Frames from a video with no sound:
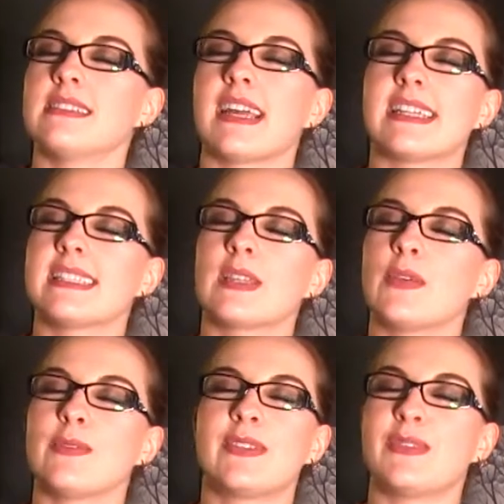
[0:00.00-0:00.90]
as
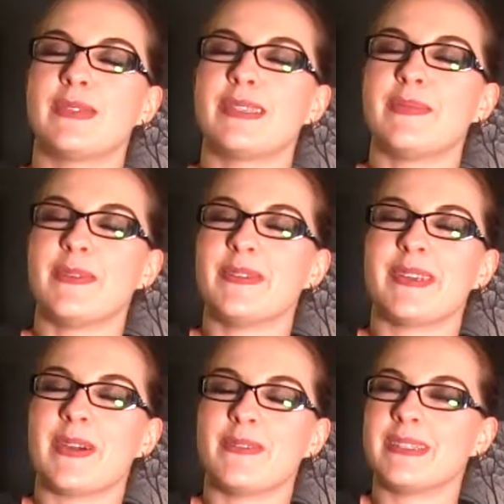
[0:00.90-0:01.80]
close to a smooth
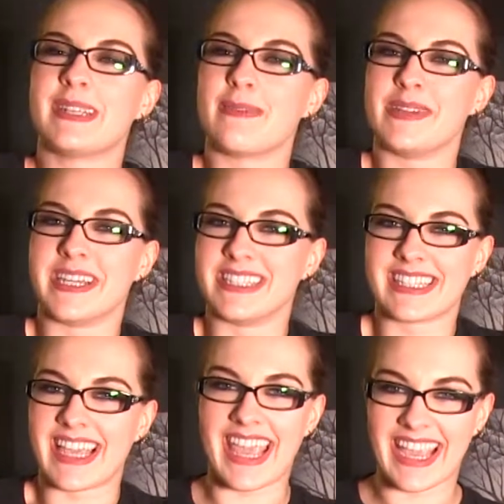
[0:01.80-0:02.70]
toned tummy as
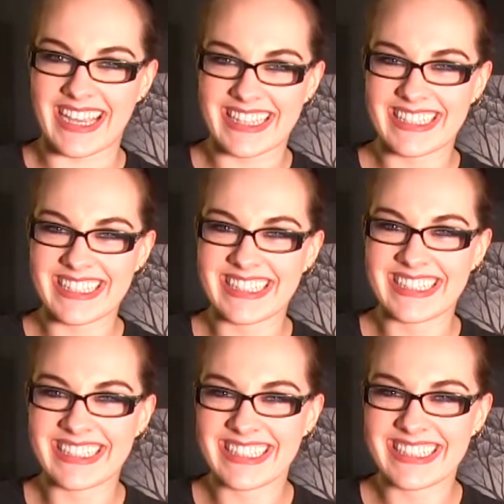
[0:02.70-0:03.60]
I can.
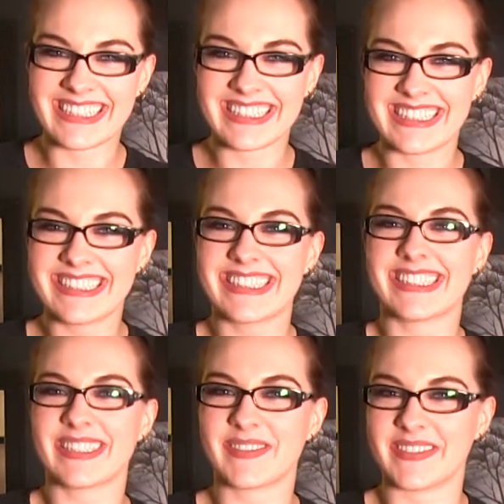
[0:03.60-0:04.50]
Because
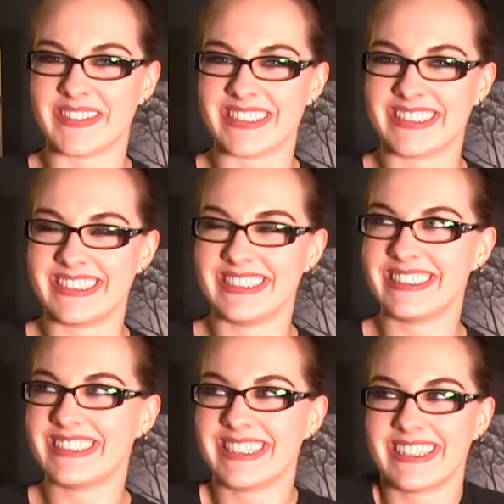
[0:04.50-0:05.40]
let's be real,
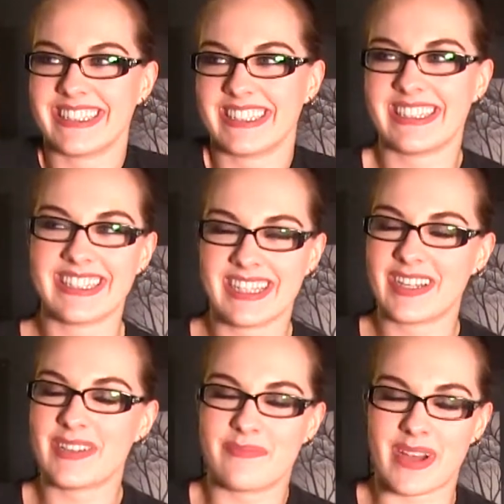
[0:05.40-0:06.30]

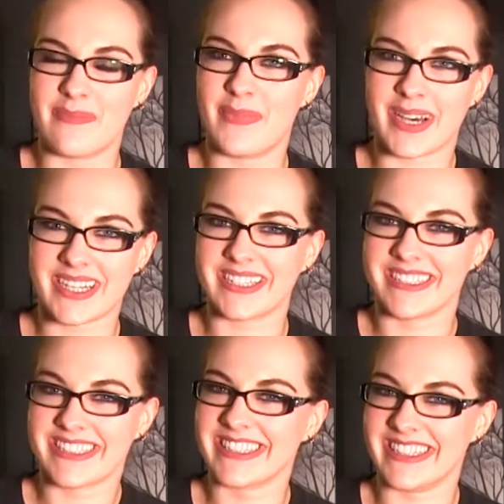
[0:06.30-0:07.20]
my body
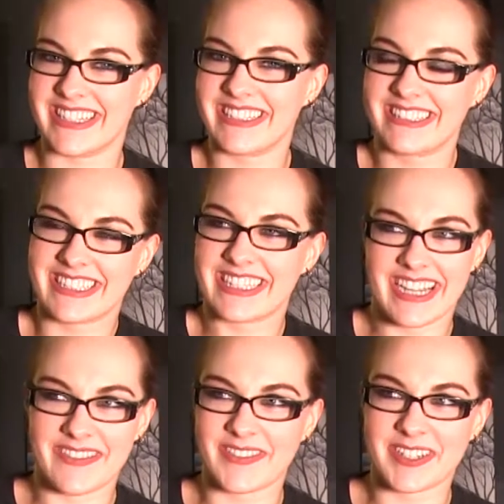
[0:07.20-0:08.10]
is not gonna
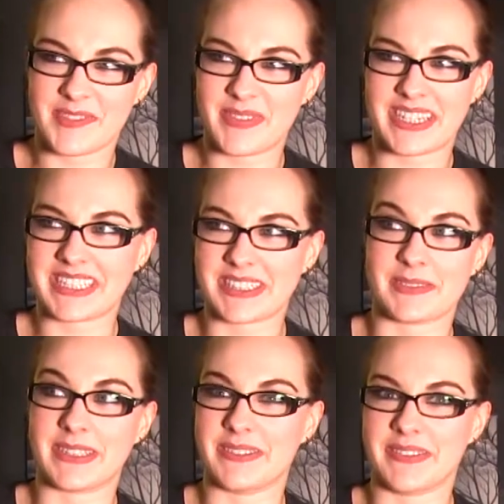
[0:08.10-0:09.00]
ever go back to the
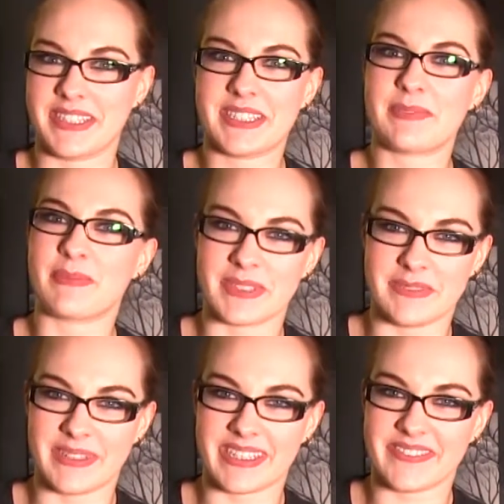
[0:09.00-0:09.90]
way it was
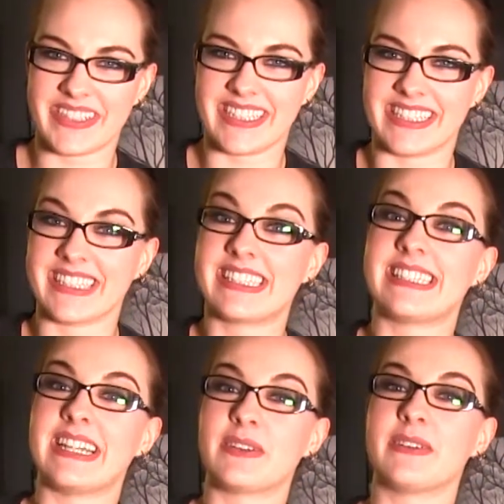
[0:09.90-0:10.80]
pre-baby.
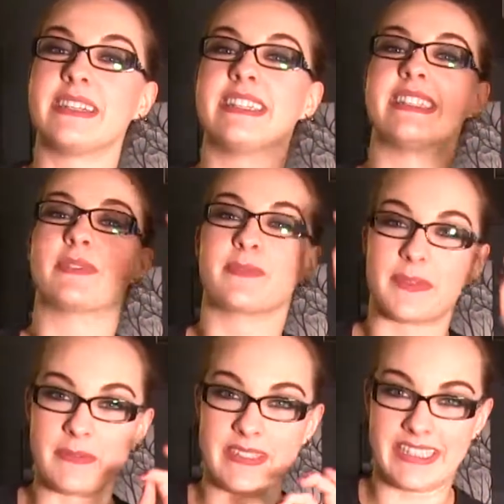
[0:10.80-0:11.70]
Steroids
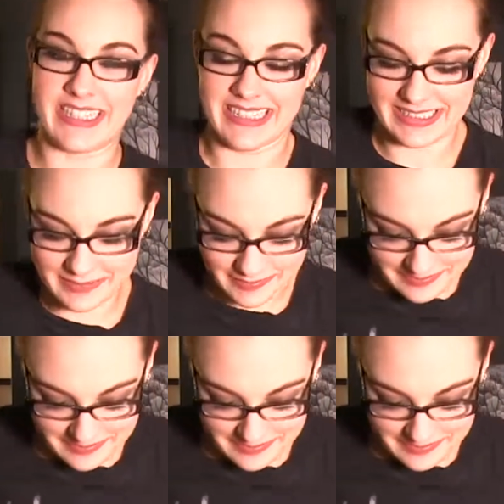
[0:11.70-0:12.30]
ruined that.